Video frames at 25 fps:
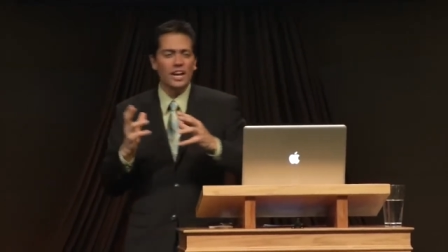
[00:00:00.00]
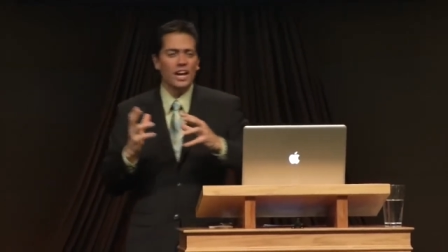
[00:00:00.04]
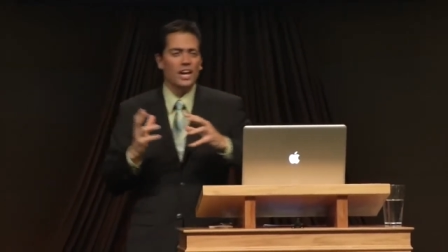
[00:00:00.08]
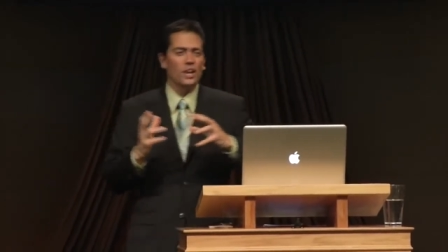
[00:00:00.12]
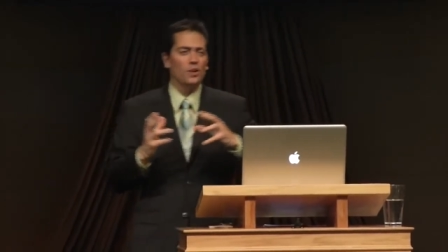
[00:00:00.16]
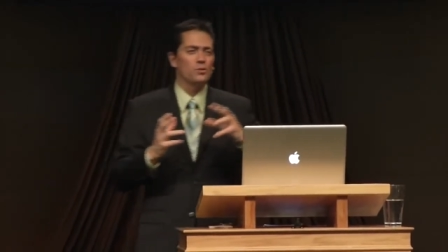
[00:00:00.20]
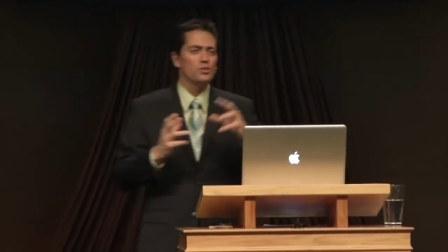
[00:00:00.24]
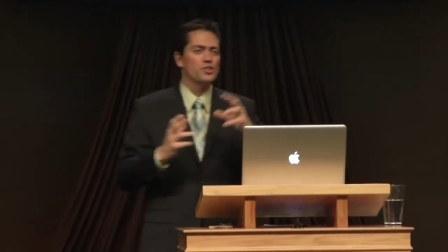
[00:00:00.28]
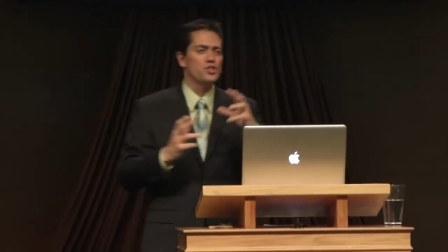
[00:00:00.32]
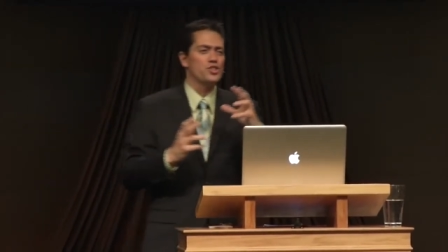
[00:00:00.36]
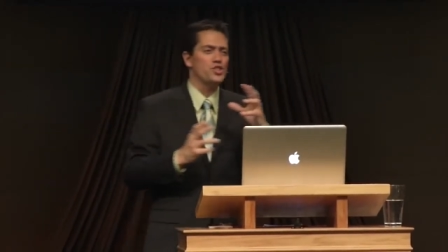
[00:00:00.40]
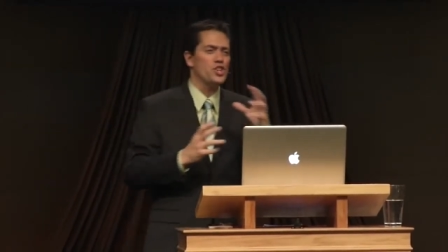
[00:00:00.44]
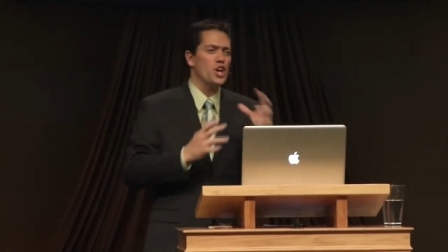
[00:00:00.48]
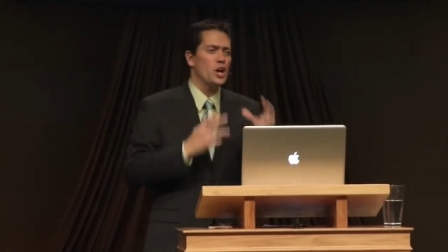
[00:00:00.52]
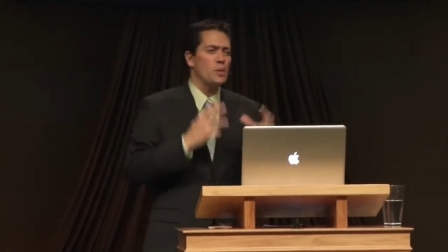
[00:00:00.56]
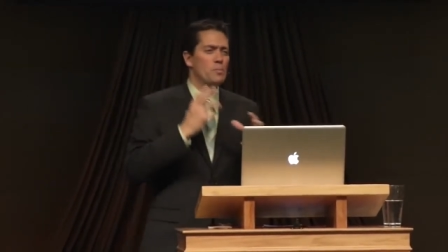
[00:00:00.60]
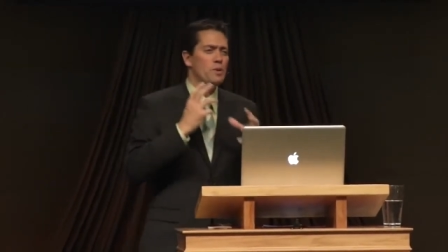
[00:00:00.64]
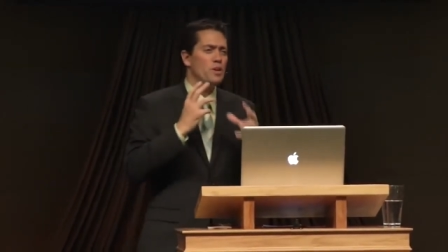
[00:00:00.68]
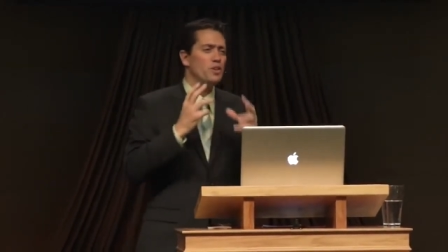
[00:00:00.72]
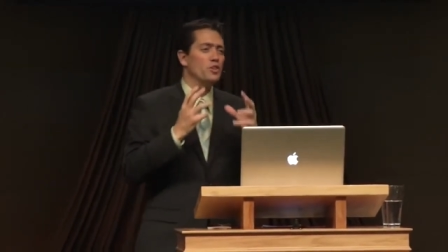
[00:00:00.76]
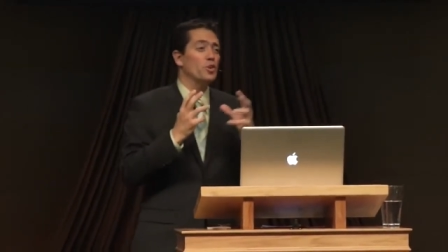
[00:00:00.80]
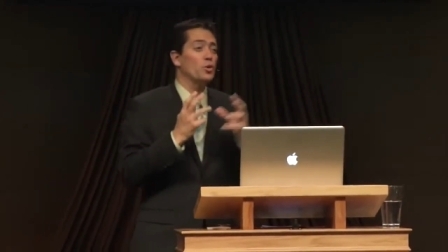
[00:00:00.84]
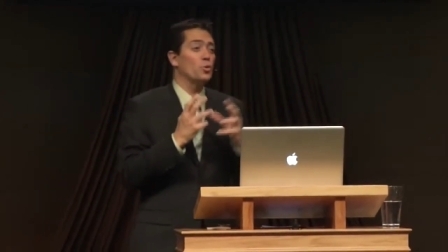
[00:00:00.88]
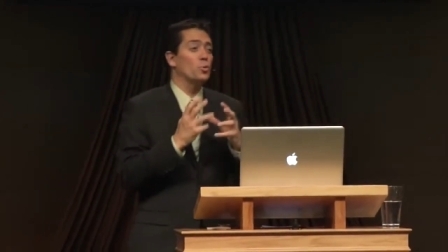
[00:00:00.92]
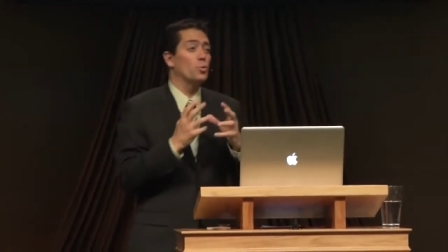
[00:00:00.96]
and it was
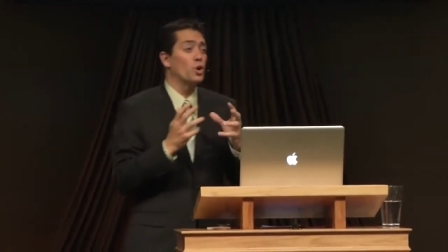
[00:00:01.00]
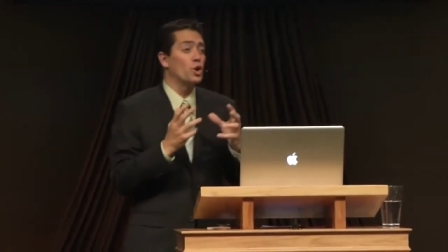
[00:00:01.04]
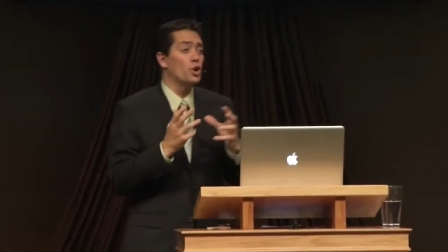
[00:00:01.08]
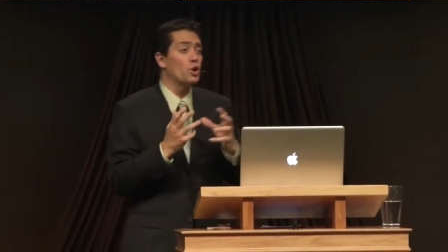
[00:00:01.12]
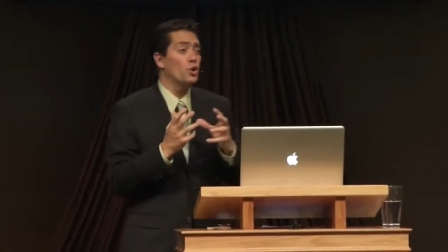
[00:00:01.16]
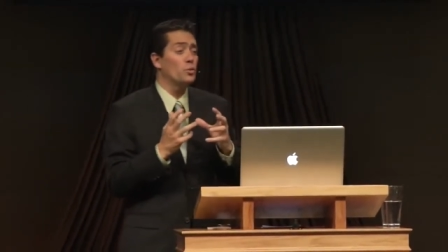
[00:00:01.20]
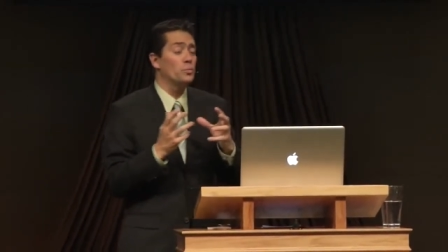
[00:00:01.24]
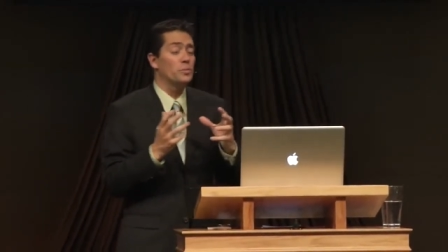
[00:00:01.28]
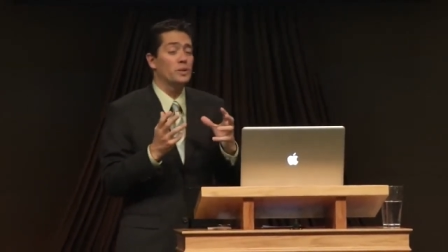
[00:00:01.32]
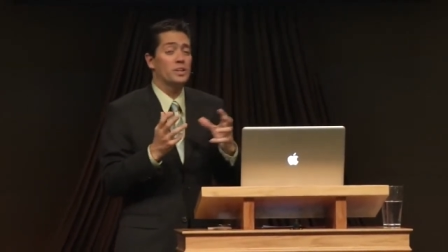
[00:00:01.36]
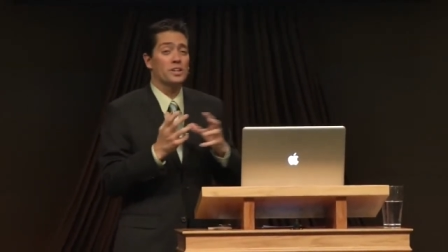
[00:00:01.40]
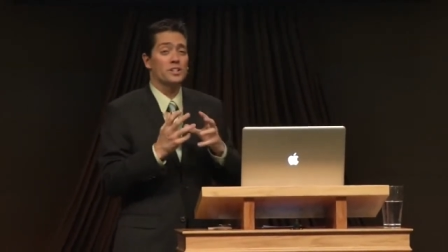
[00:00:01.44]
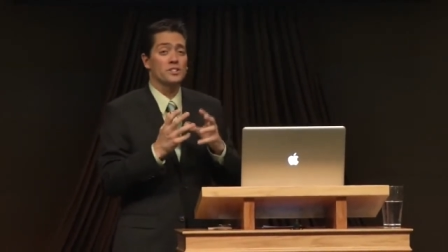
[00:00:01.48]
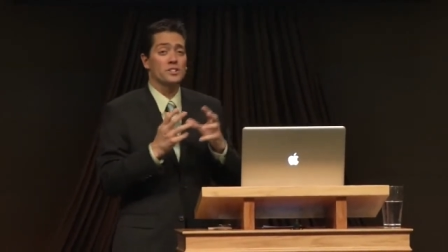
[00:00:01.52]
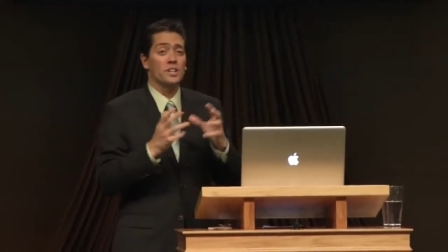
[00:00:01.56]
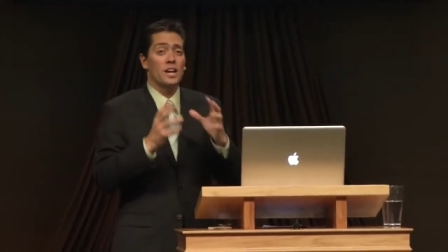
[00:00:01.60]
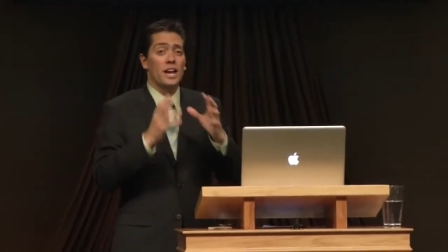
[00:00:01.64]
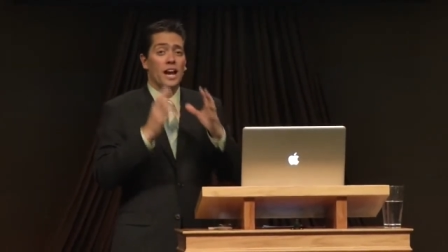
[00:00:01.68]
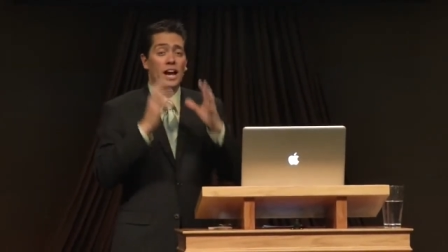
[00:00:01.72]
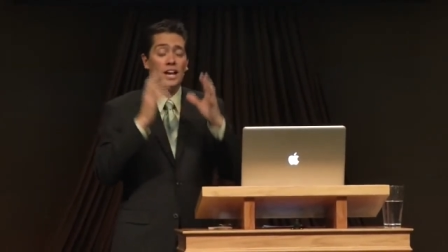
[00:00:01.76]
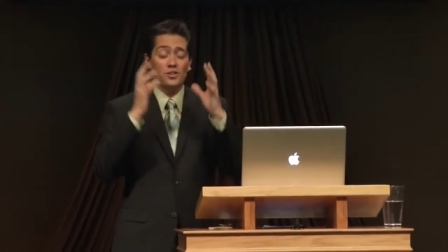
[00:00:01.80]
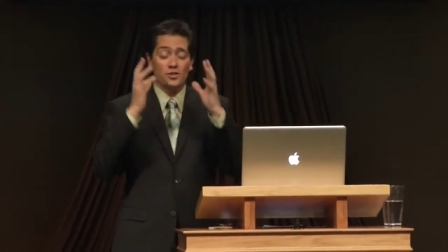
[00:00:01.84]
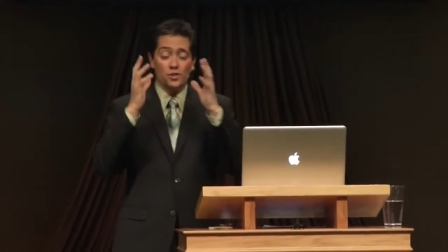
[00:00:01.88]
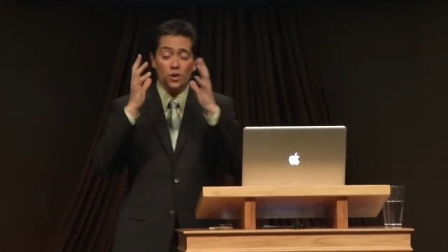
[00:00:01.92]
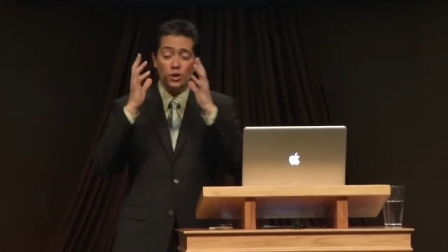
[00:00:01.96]
shaping the world because
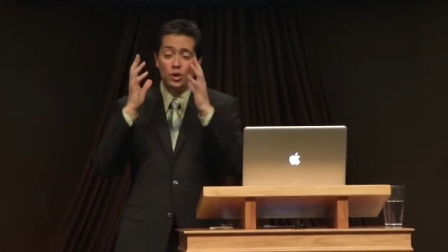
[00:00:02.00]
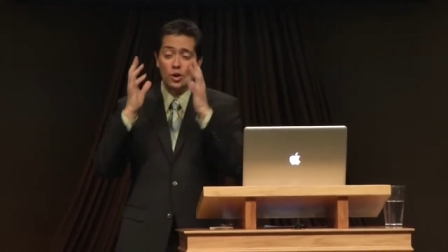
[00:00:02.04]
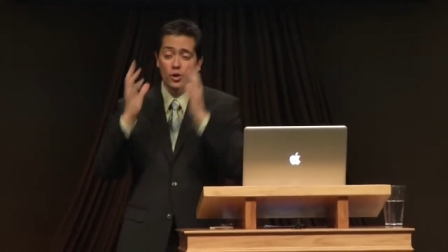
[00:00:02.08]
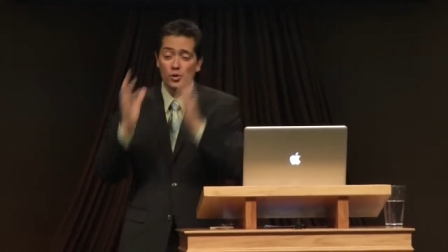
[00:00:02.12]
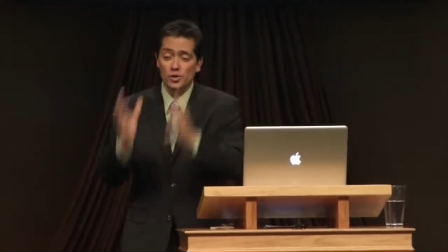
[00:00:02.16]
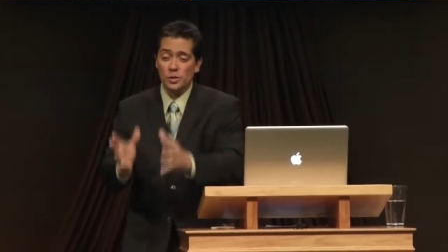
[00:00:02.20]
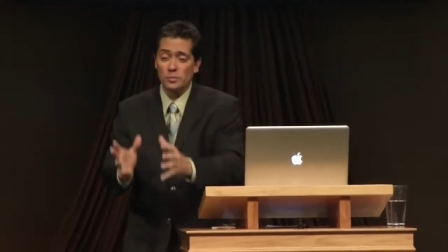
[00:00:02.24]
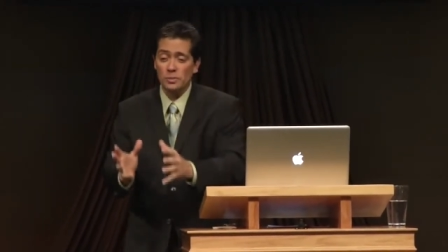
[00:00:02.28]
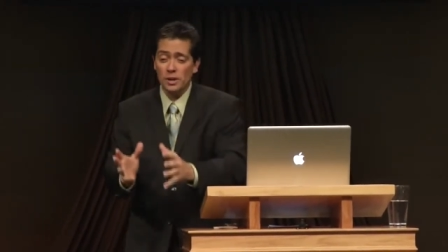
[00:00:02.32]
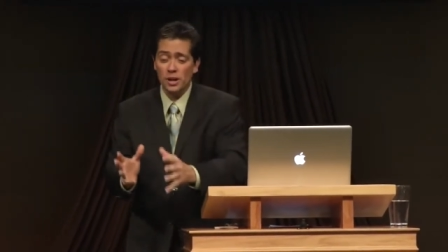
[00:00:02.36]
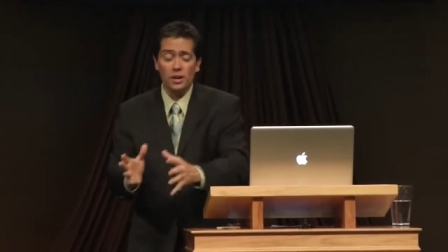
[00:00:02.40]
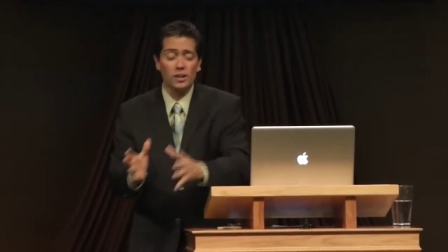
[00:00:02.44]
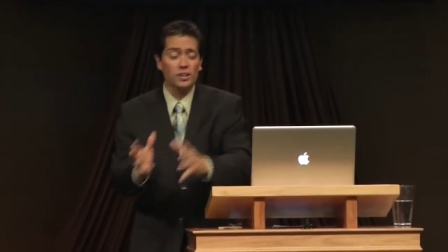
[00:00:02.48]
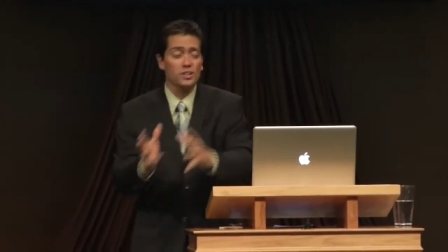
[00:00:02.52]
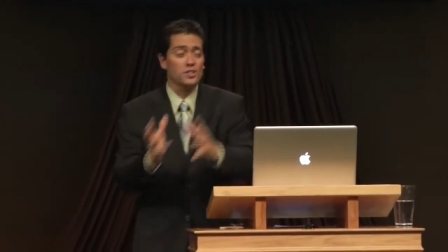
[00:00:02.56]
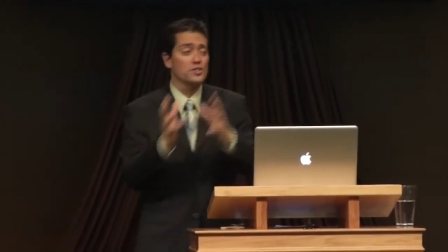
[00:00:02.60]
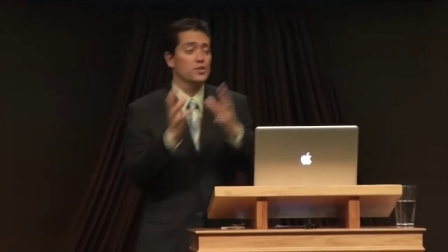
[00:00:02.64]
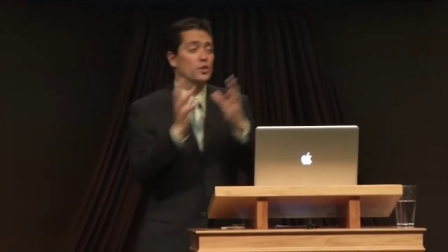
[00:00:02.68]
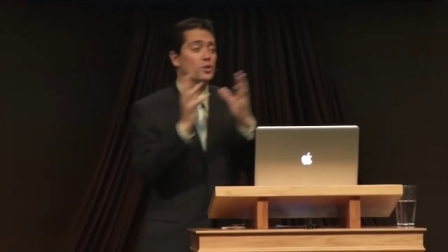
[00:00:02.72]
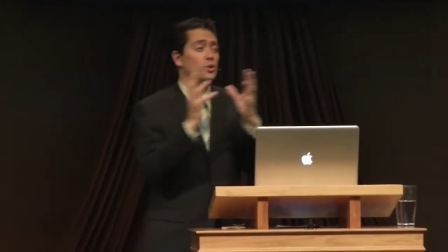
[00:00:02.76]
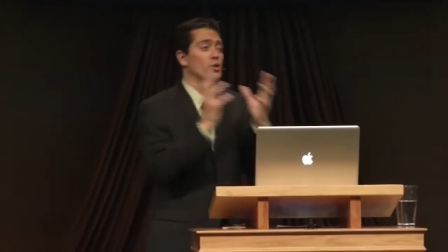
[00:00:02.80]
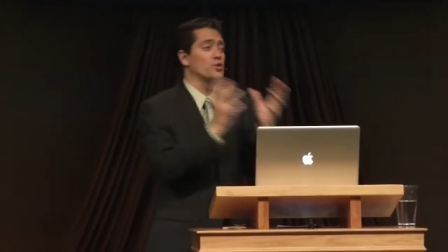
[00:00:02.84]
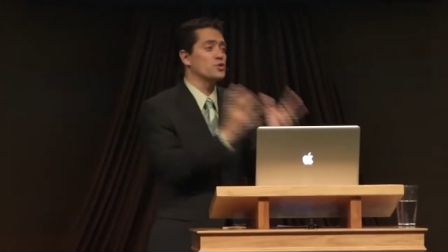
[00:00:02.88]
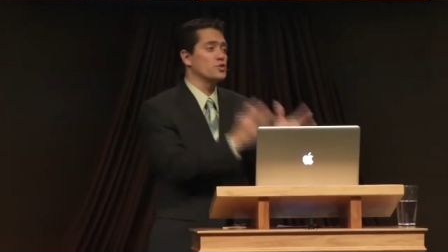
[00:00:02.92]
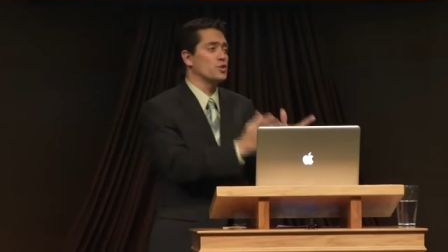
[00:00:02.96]
so goes America,
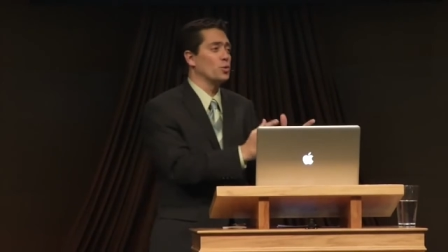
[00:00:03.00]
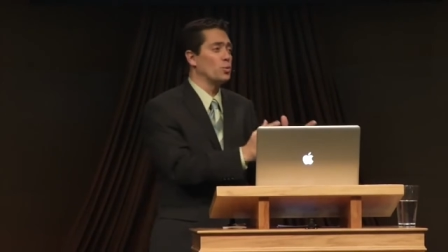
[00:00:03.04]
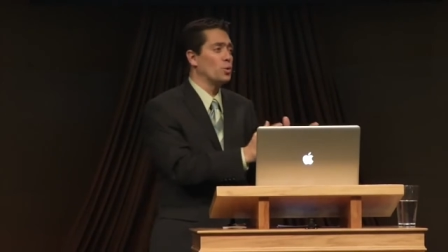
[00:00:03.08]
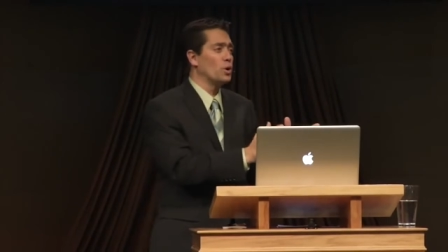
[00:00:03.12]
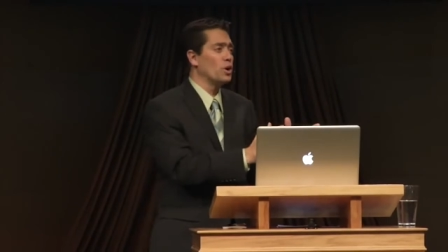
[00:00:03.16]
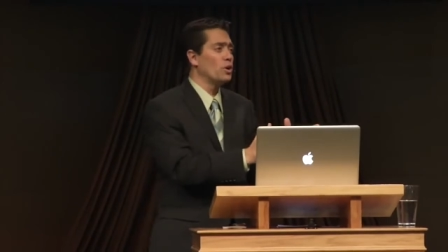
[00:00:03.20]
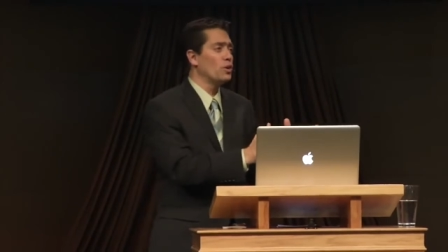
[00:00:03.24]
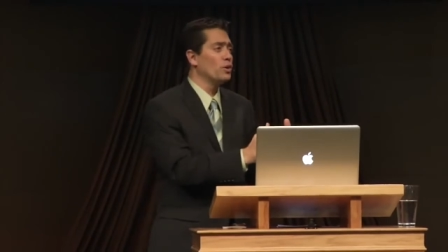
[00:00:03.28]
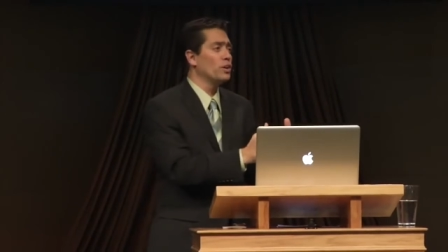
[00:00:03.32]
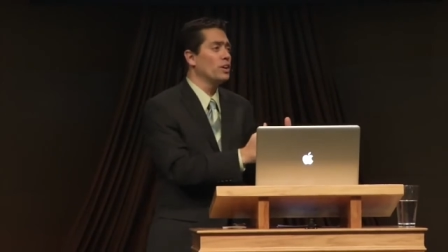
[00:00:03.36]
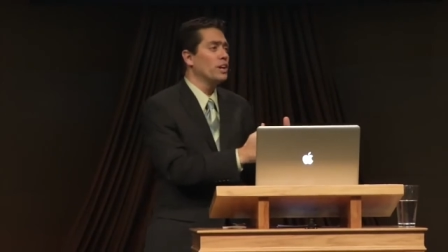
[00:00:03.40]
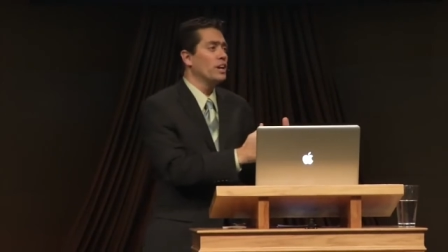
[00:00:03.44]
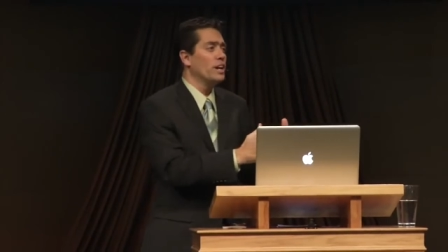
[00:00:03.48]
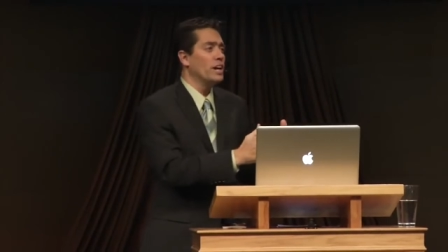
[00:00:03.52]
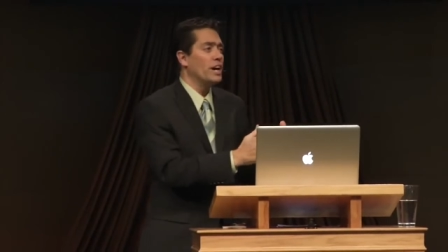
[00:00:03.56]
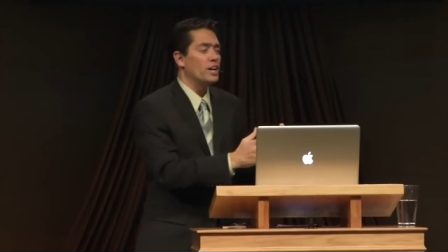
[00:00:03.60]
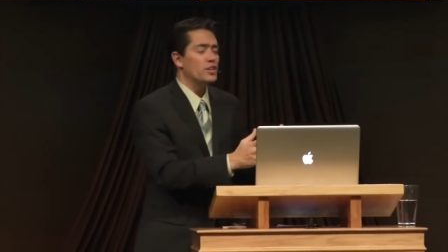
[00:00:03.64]
so goes the world.